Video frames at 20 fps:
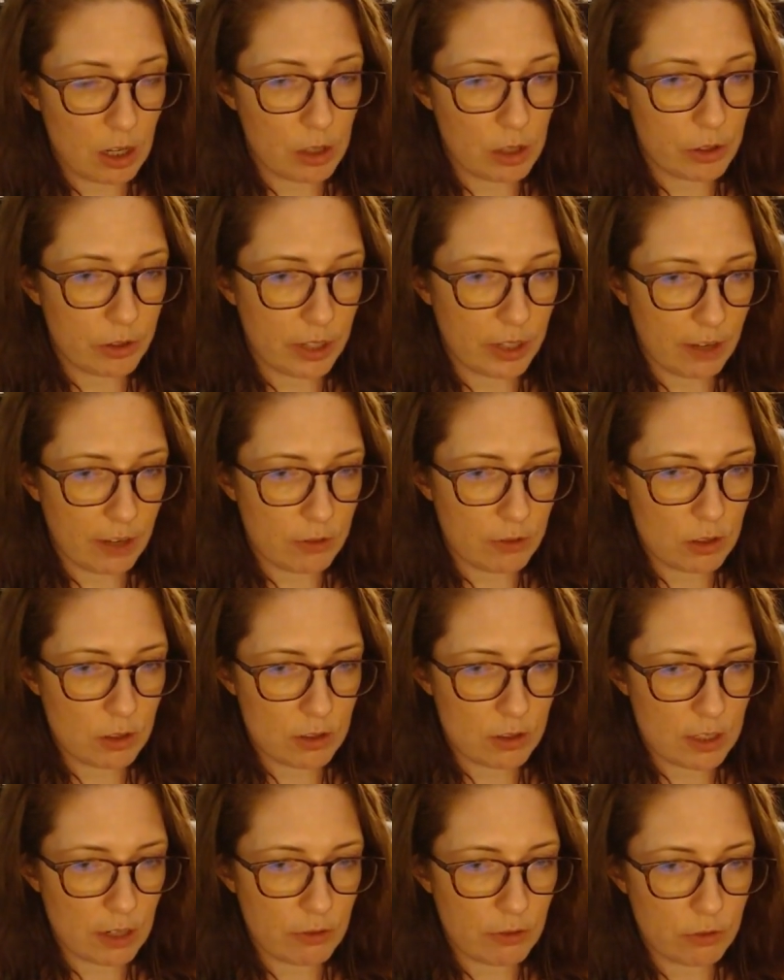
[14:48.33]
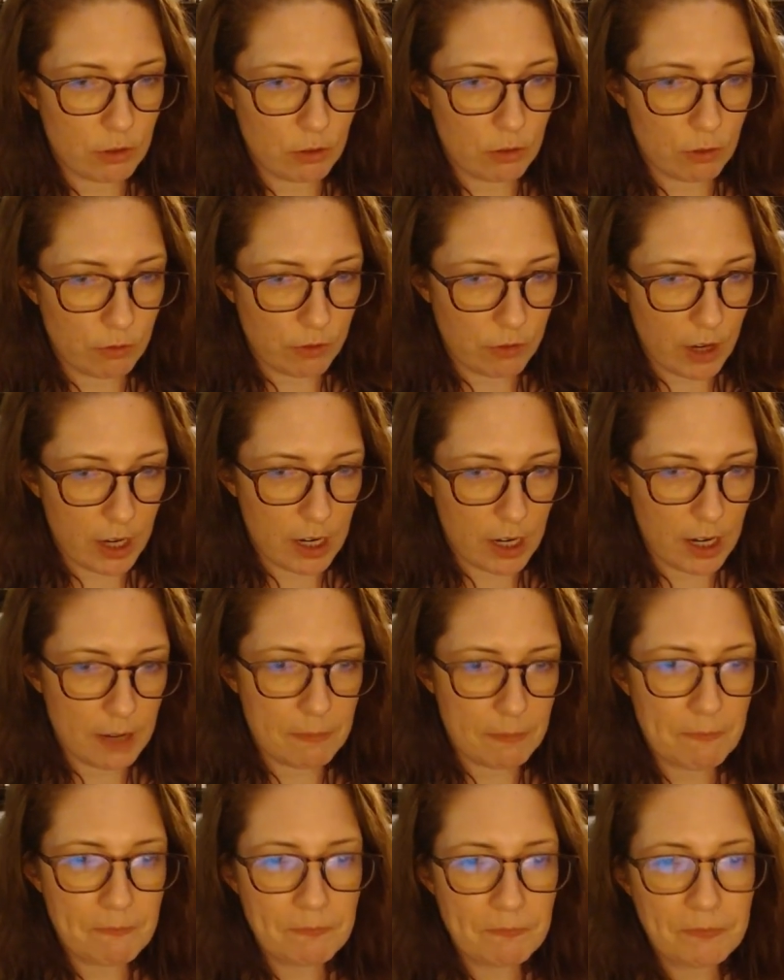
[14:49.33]
I'll only have Tuesday through
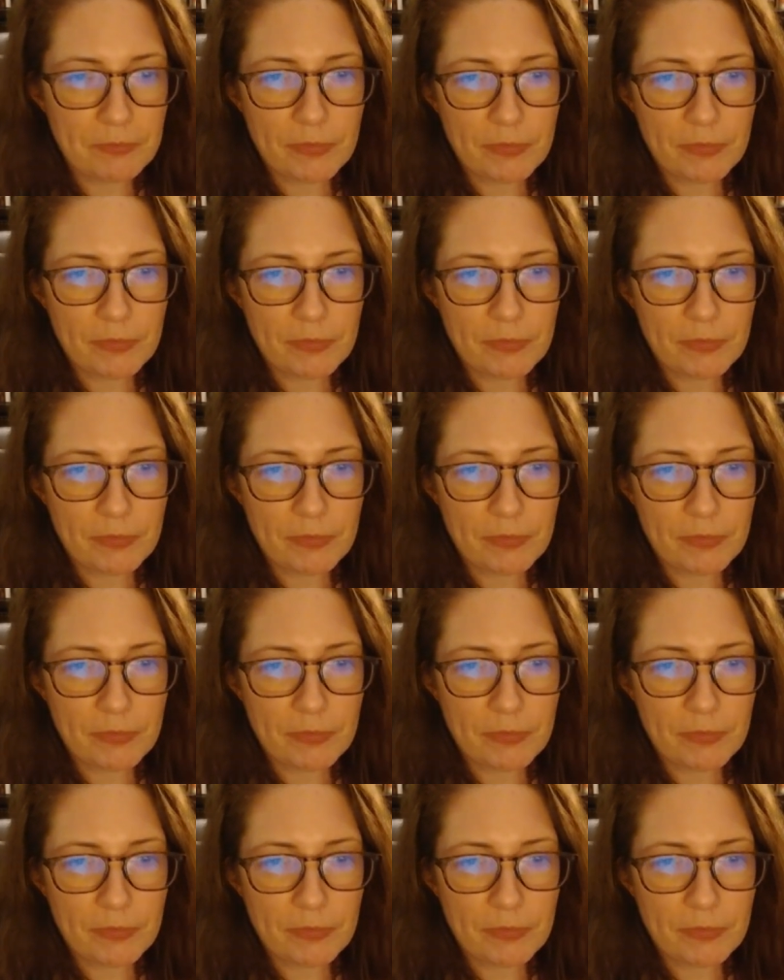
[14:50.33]
Friday.